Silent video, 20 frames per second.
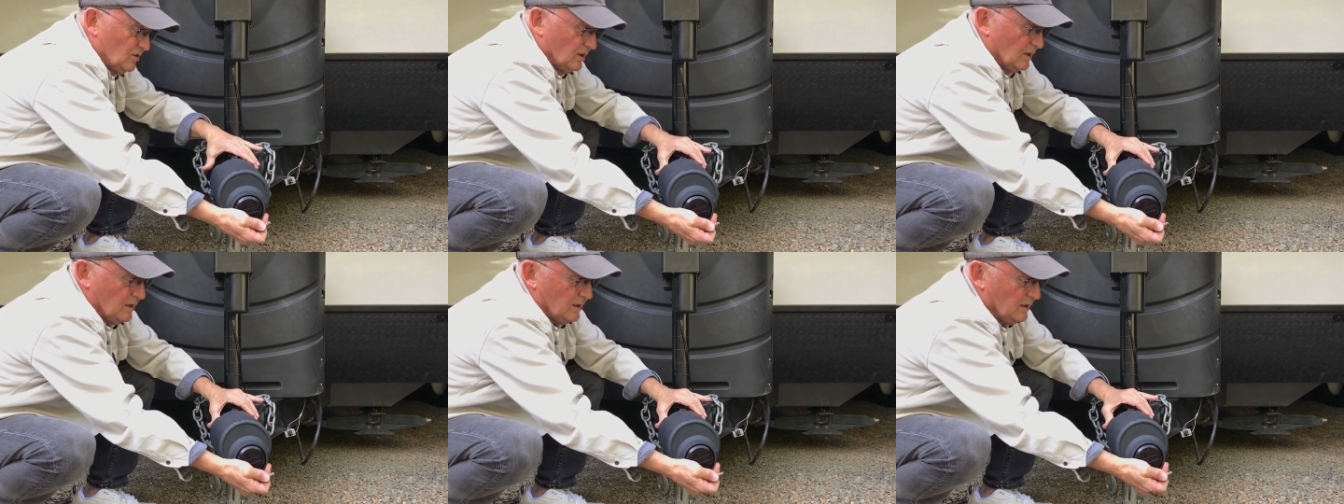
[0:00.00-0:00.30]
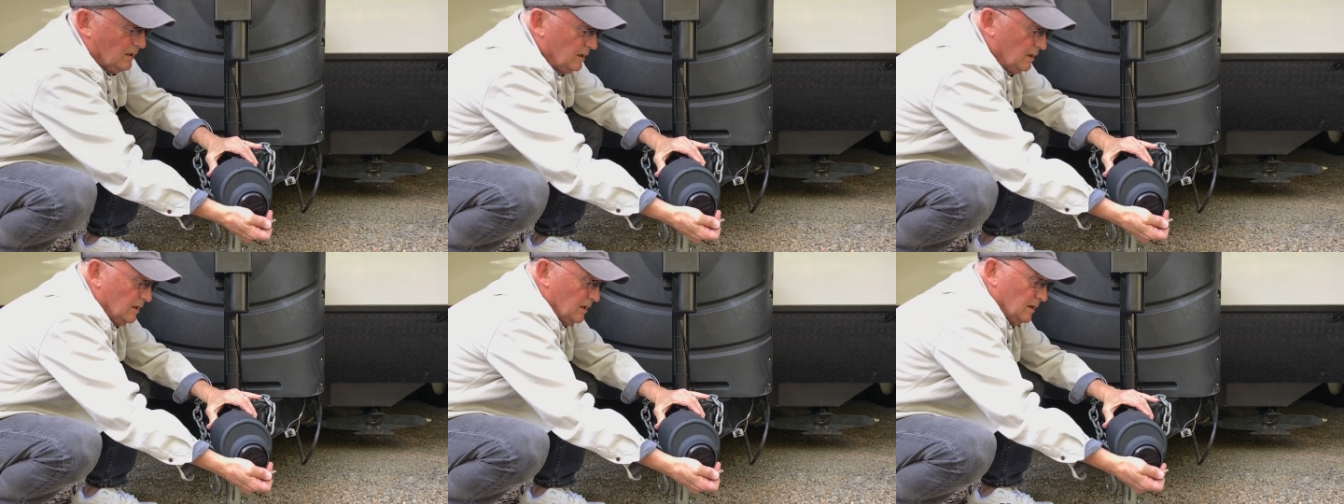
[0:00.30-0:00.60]

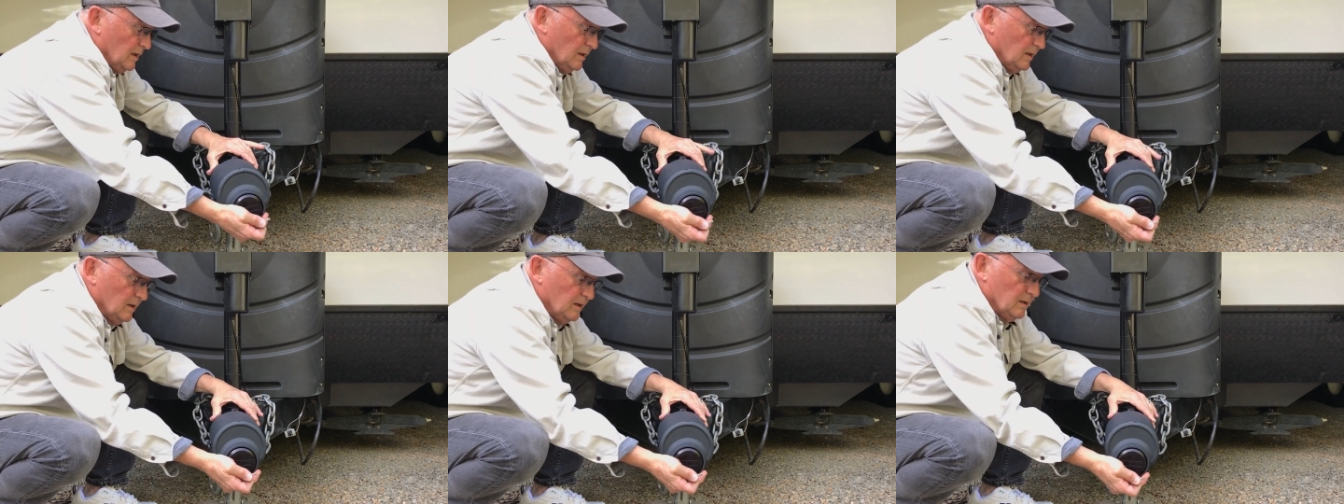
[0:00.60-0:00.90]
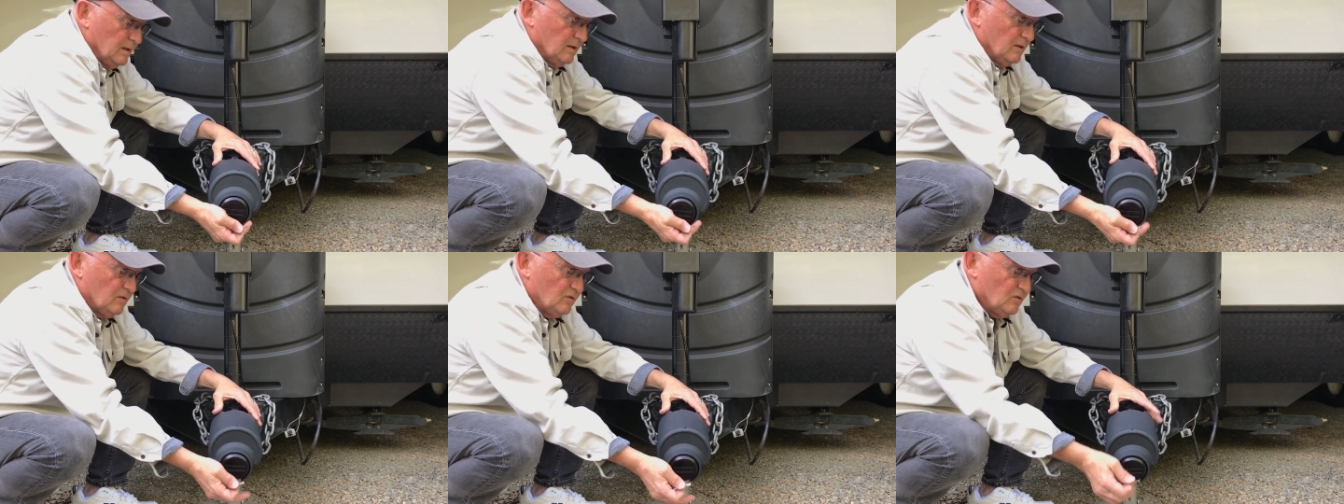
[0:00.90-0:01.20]
thing
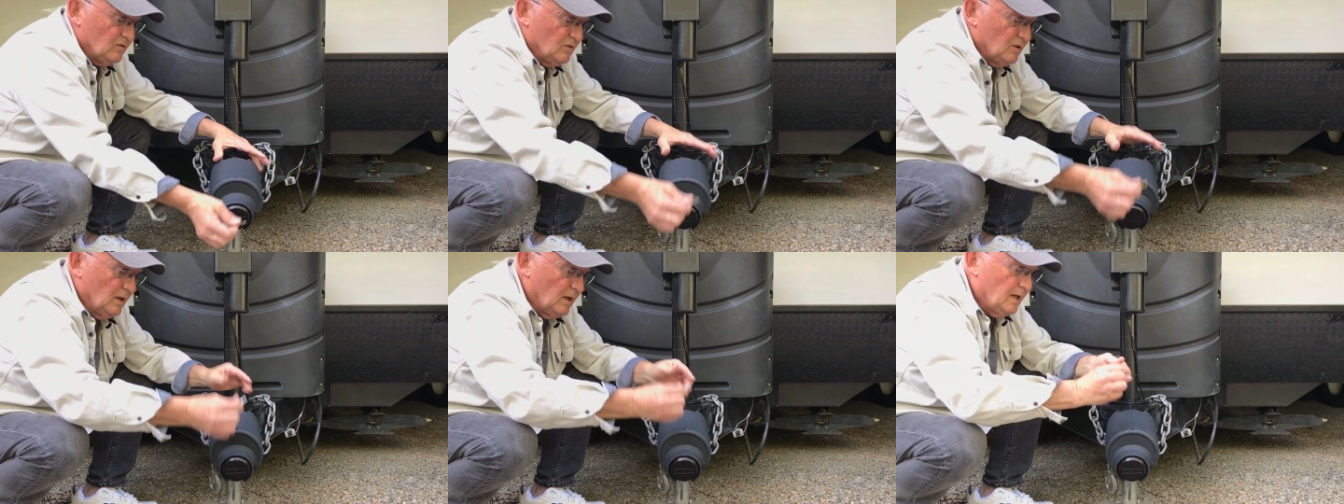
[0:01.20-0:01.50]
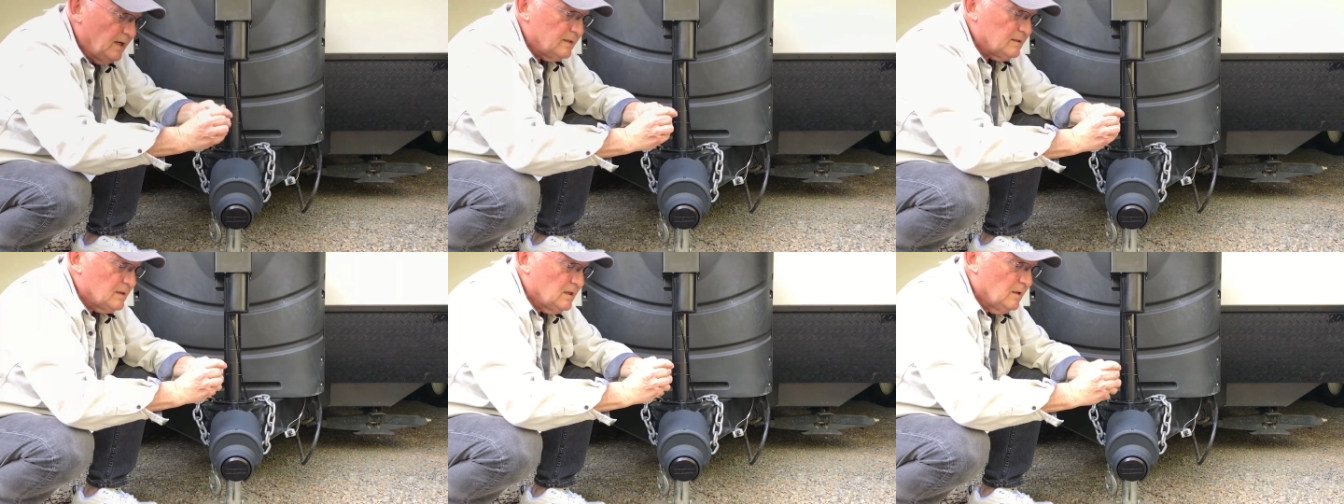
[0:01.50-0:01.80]
is
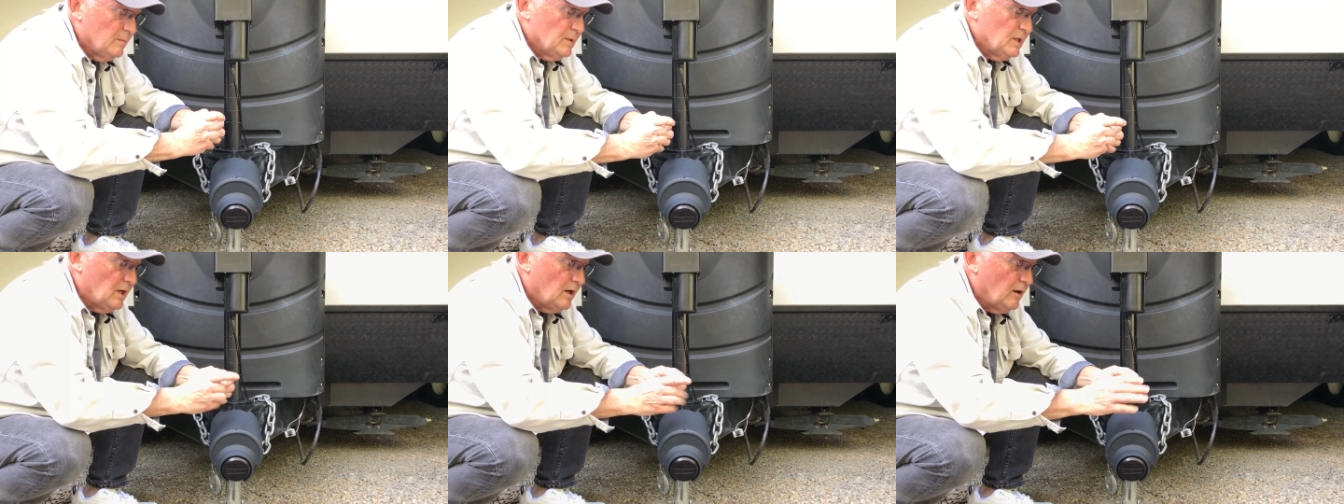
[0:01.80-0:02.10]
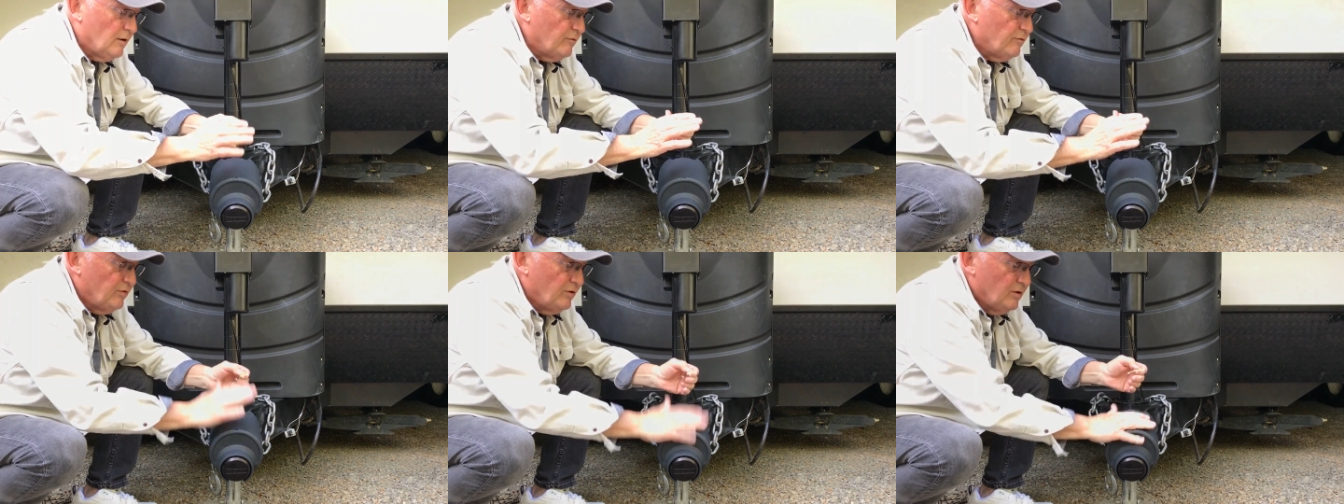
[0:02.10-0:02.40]
not coming
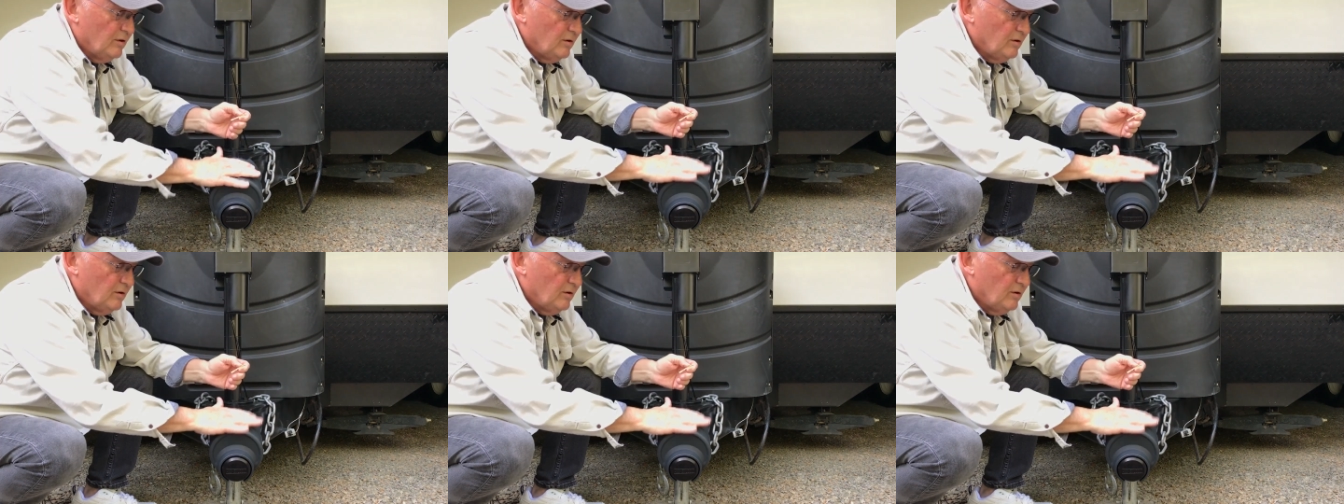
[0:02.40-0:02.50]
off.